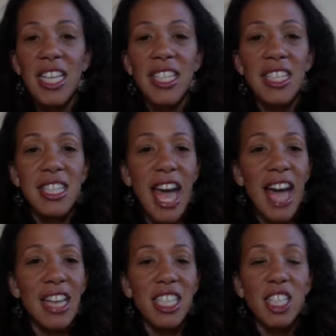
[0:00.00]

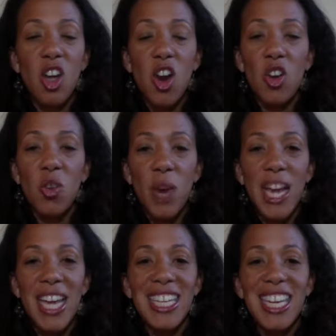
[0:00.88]
Salads are
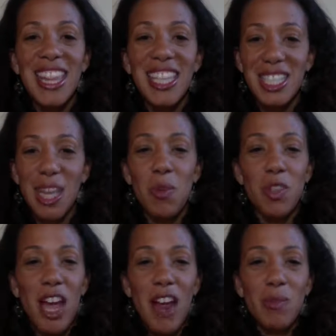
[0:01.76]
great in the
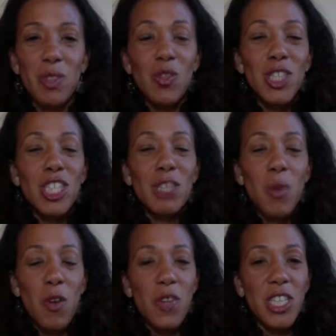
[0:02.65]
summertime, so this is
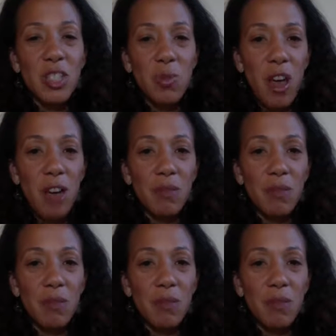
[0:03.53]
perfect as well.